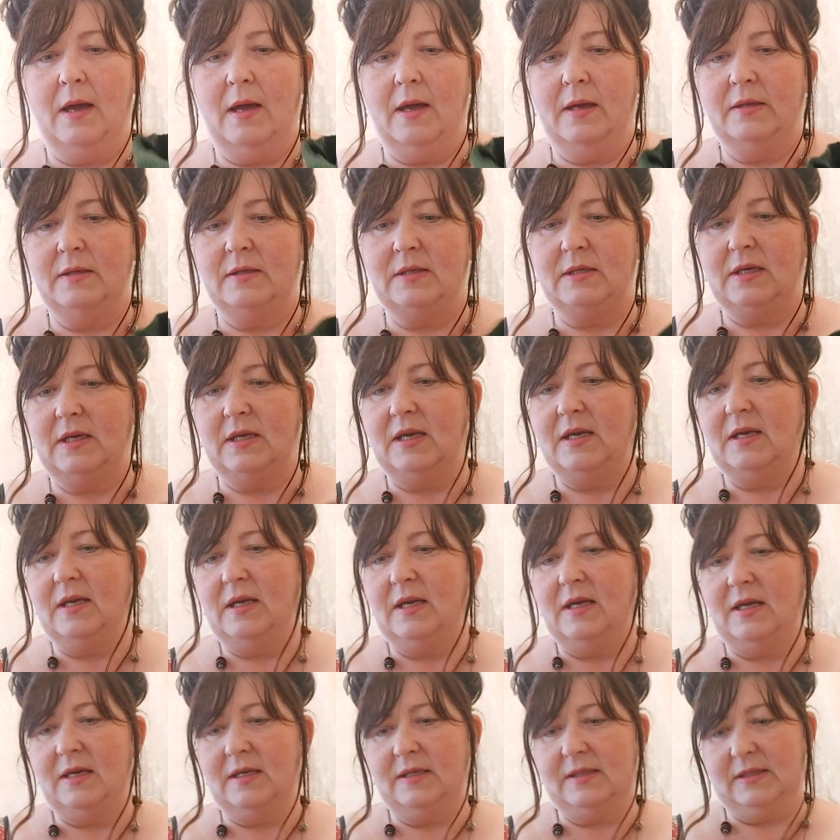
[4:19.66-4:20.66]
And it
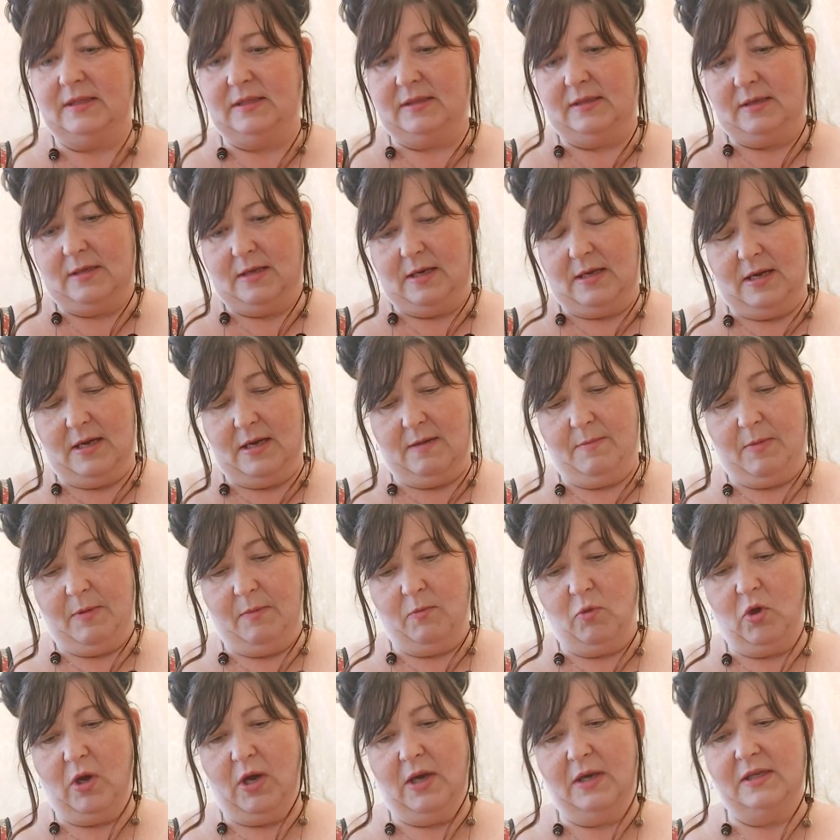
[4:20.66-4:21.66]
is,
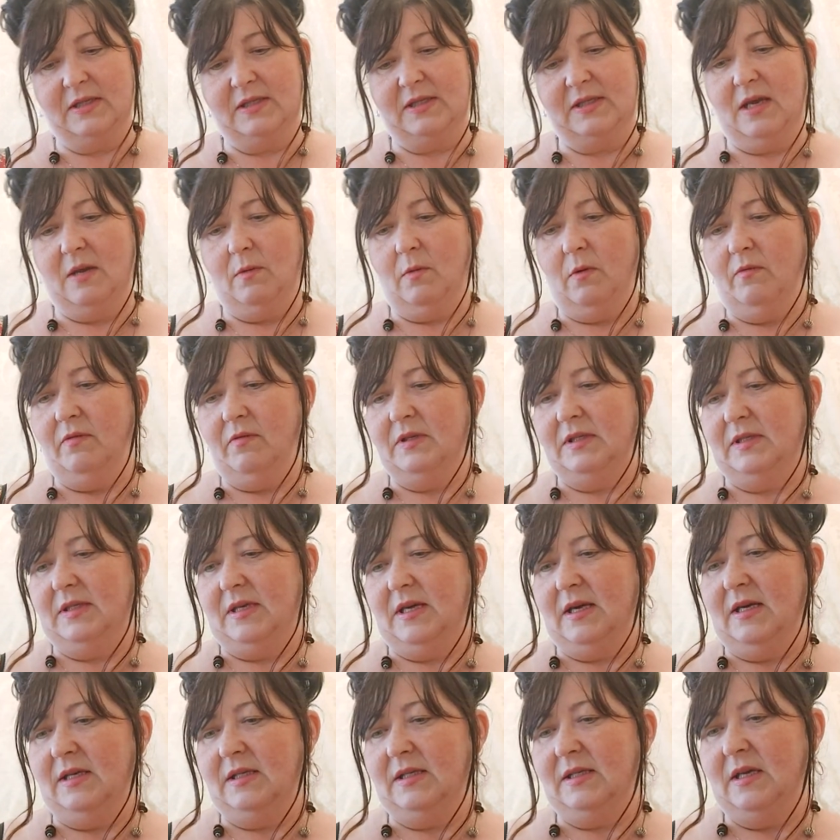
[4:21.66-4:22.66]
I'm trying to see where it
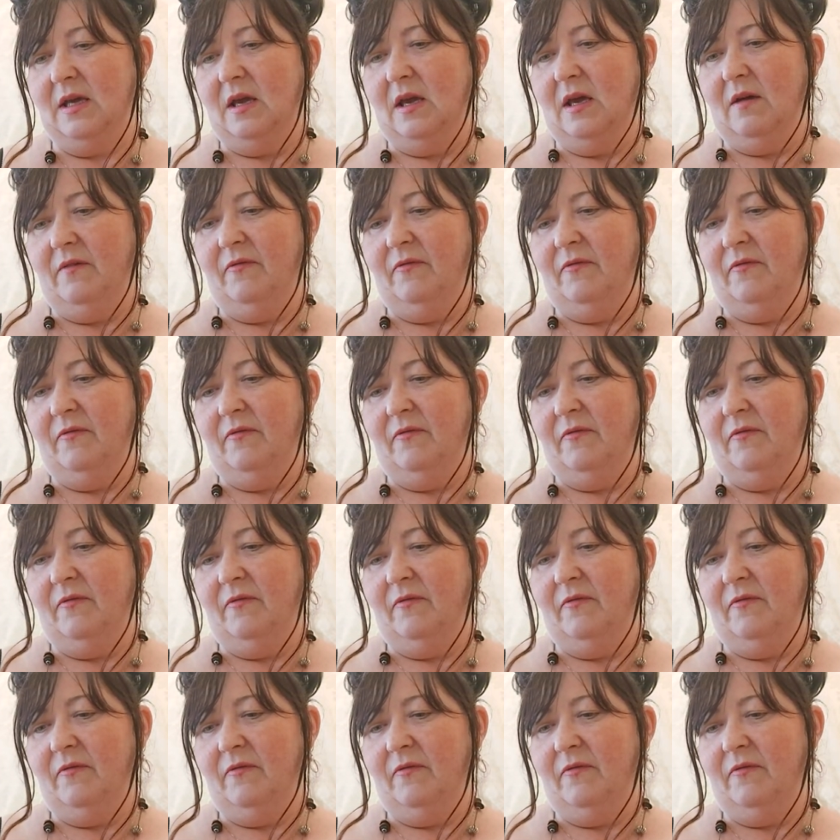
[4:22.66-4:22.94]
says,